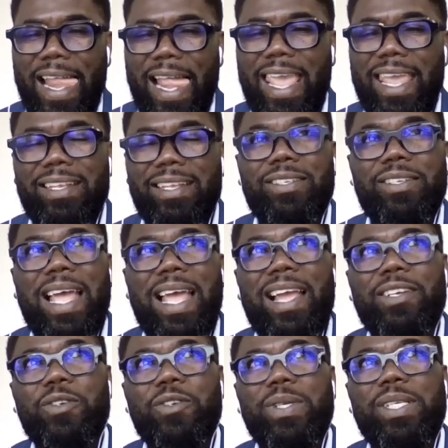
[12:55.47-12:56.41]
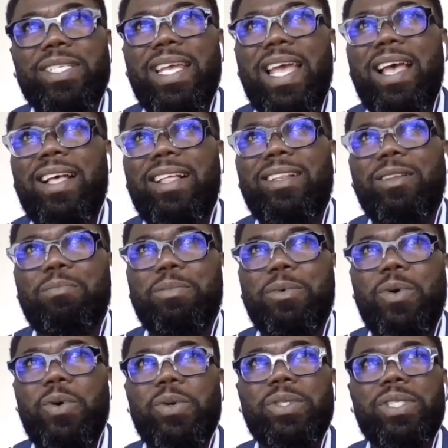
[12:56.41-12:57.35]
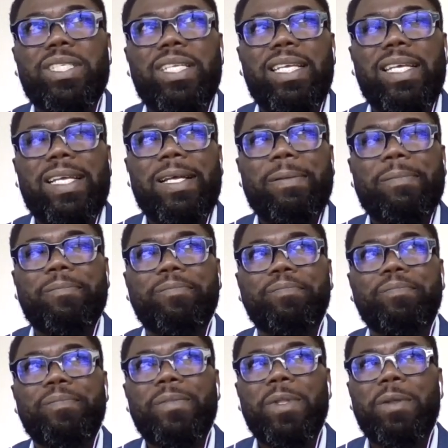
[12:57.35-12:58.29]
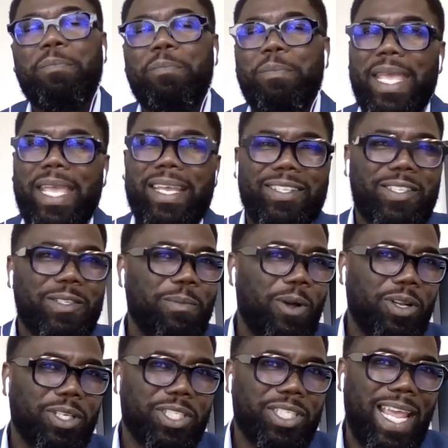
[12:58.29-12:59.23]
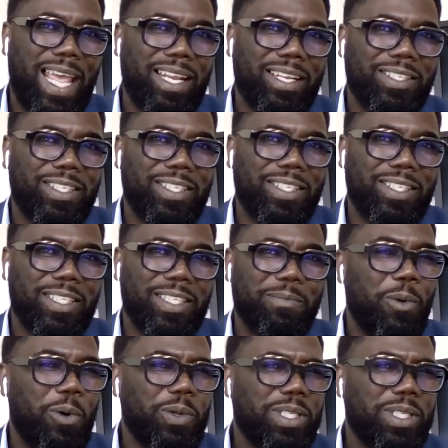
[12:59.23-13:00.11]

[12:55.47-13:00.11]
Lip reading: and to actually tackle both big and small challenges, but